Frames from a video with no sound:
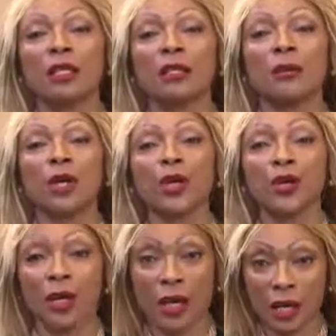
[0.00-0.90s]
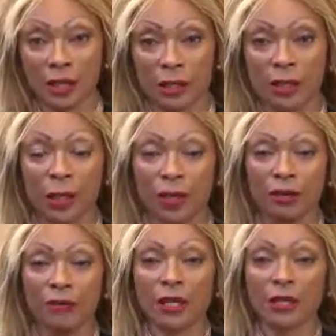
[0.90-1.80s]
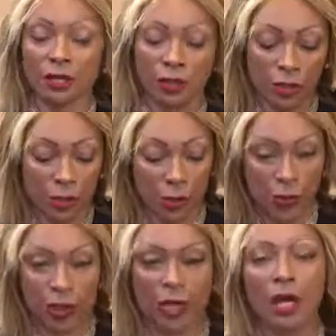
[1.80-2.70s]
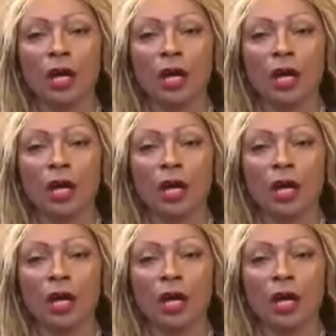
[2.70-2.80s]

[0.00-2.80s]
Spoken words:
something you heard on the UD Factor into your situation.